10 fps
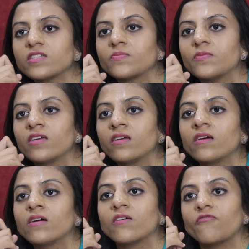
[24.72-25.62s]
She
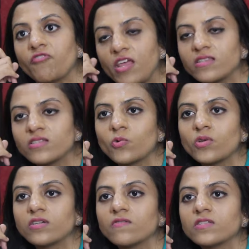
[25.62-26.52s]
shares her experience with
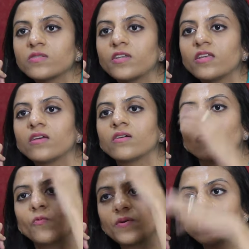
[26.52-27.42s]
the viewers of
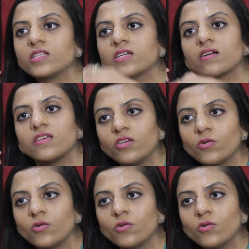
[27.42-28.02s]
Jagranjosh dot com.